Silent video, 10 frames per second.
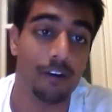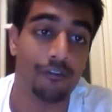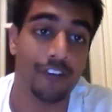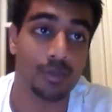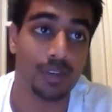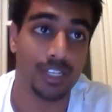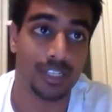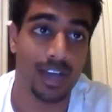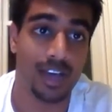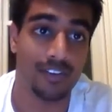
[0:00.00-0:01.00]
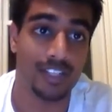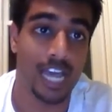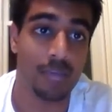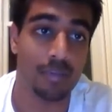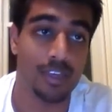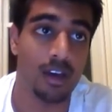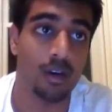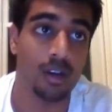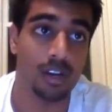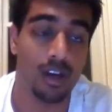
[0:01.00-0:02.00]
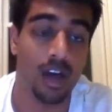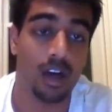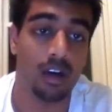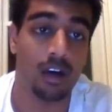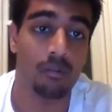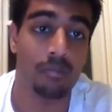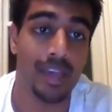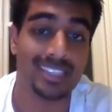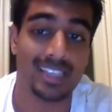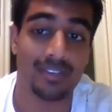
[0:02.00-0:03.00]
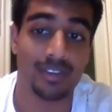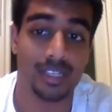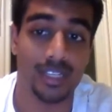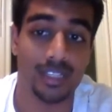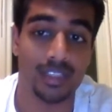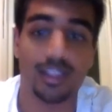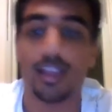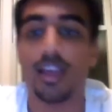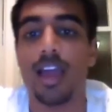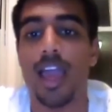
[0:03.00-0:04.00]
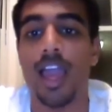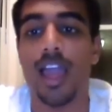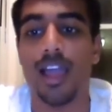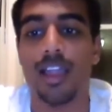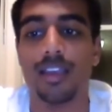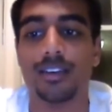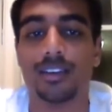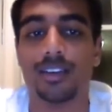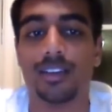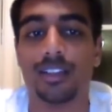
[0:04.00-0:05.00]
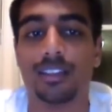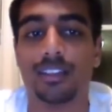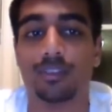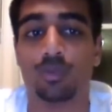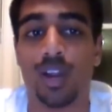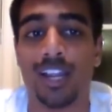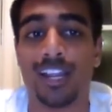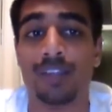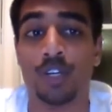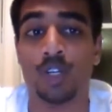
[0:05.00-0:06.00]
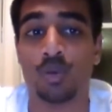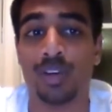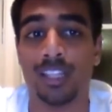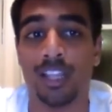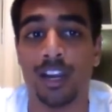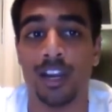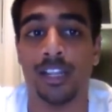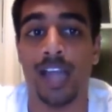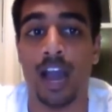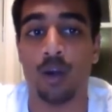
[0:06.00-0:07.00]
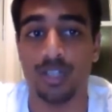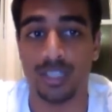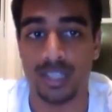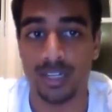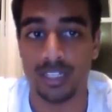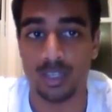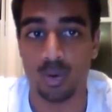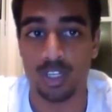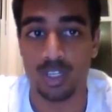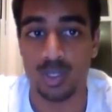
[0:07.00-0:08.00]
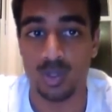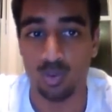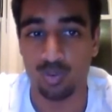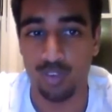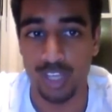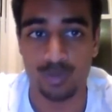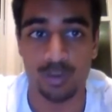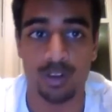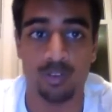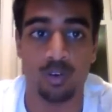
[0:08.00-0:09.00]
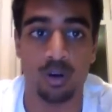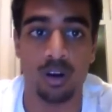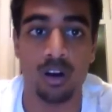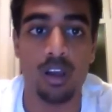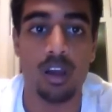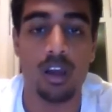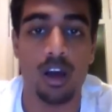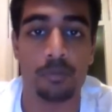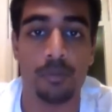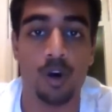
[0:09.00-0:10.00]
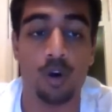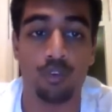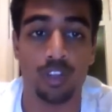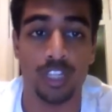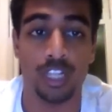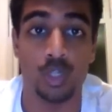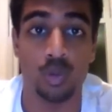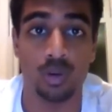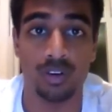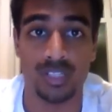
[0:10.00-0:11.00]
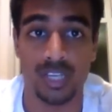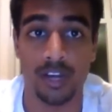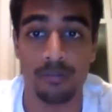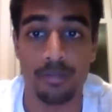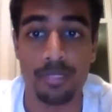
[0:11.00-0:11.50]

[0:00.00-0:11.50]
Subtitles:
Facebook is going to have its IPO on May 17th, and right in between there, Yahoo decides it's going to sue Facebook for a hopefully lucrative sum.